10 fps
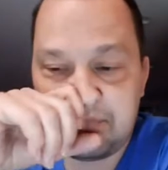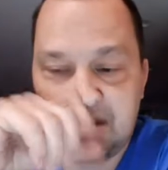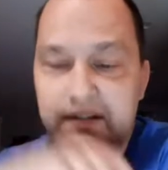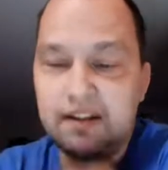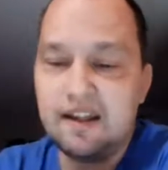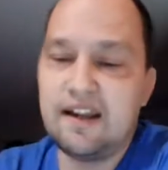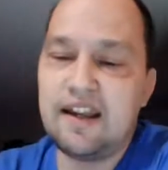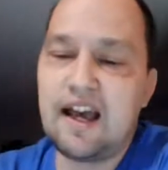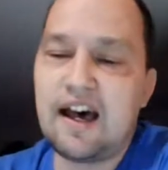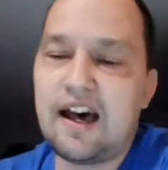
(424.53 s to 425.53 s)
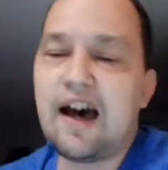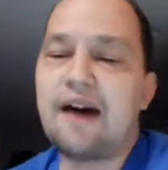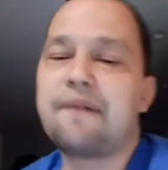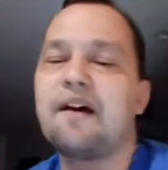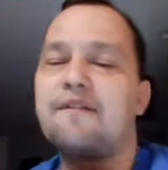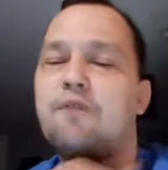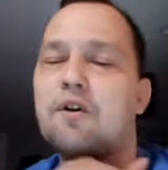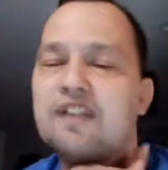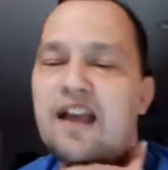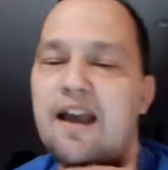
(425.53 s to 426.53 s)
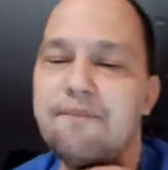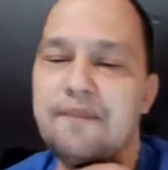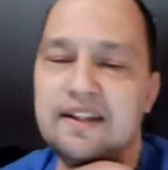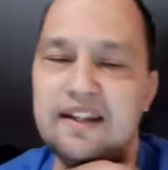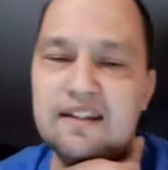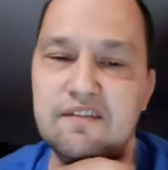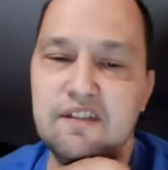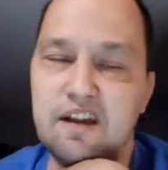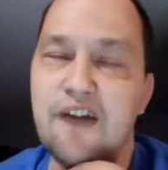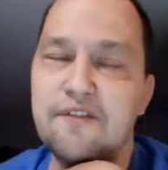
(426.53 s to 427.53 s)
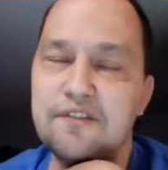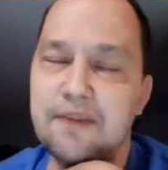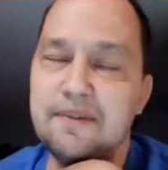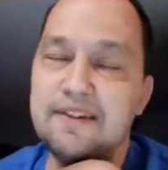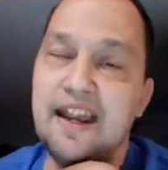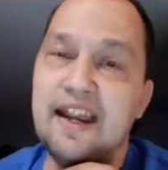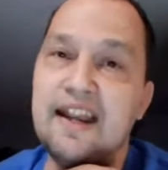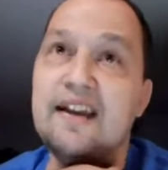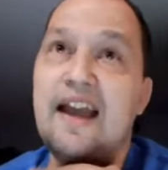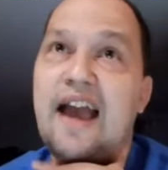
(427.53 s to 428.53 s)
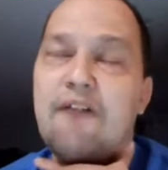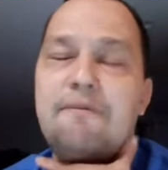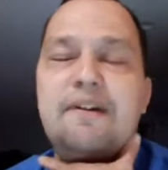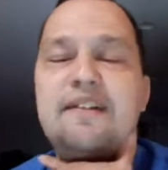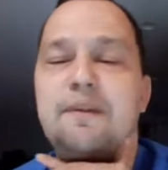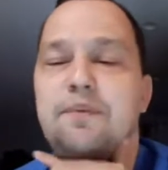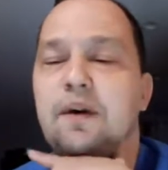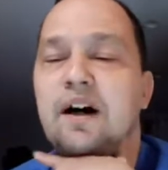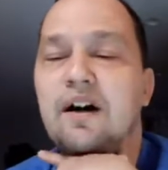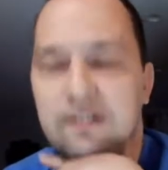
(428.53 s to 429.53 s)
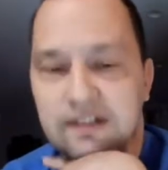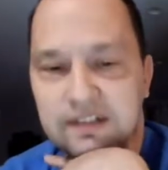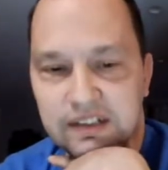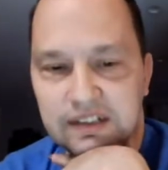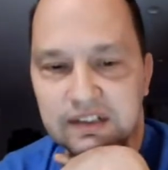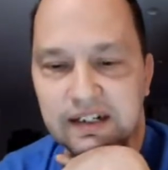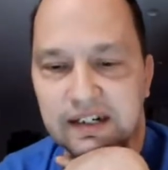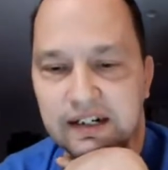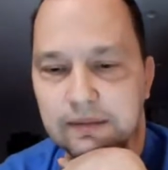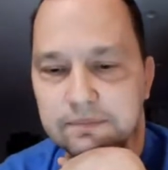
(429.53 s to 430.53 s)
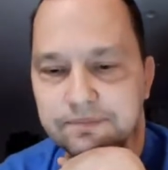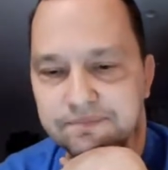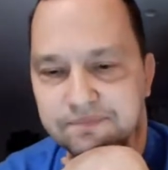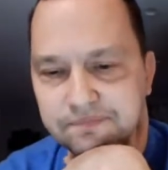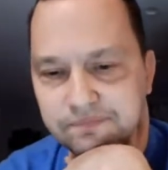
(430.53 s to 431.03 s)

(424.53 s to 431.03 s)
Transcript: But yeah, fortunately, I've been getting the offers I've been taking have been tipped well, and